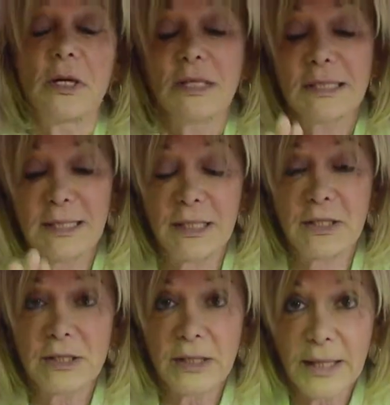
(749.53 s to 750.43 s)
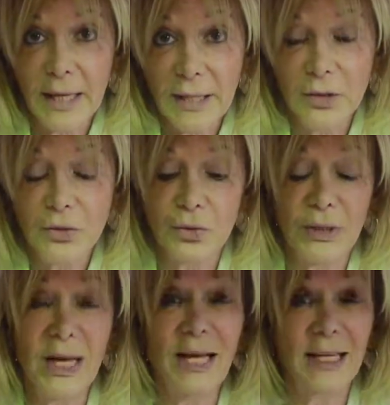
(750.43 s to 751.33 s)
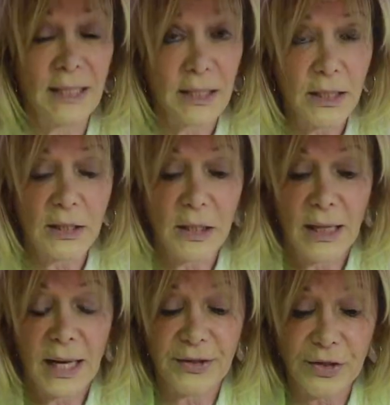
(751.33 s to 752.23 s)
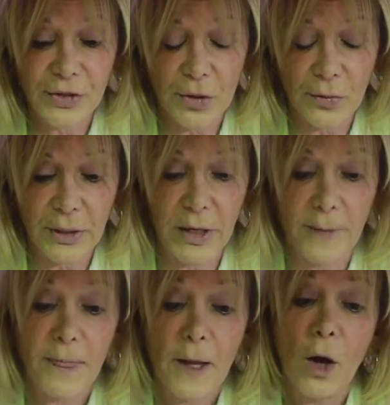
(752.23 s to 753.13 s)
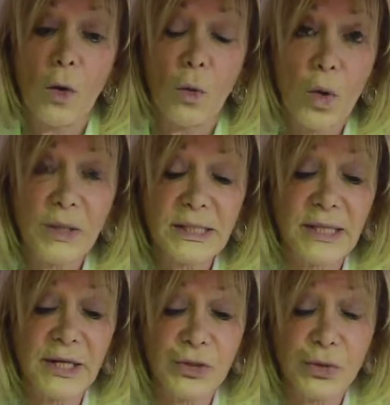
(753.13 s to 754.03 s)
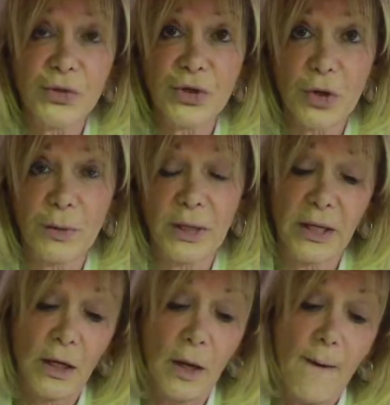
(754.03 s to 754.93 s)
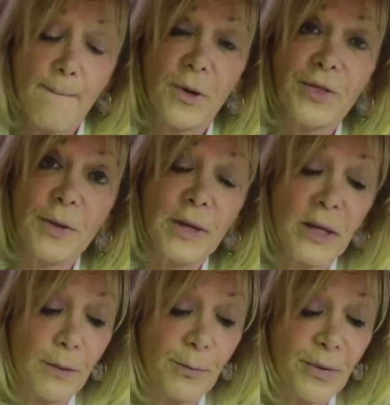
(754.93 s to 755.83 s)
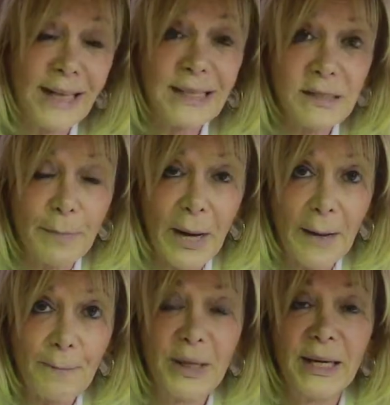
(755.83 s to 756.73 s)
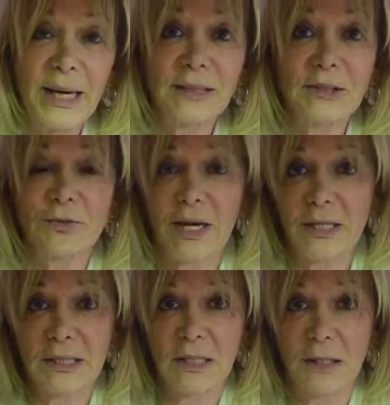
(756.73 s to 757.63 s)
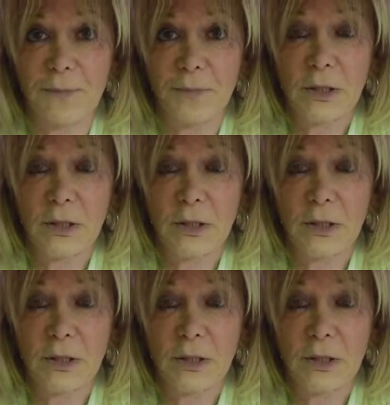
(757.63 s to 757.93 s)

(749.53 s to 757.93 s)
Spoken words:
Seeds, again, do not need light to germinate. Once they do germinate, put them in a bright spot, but not direct sun.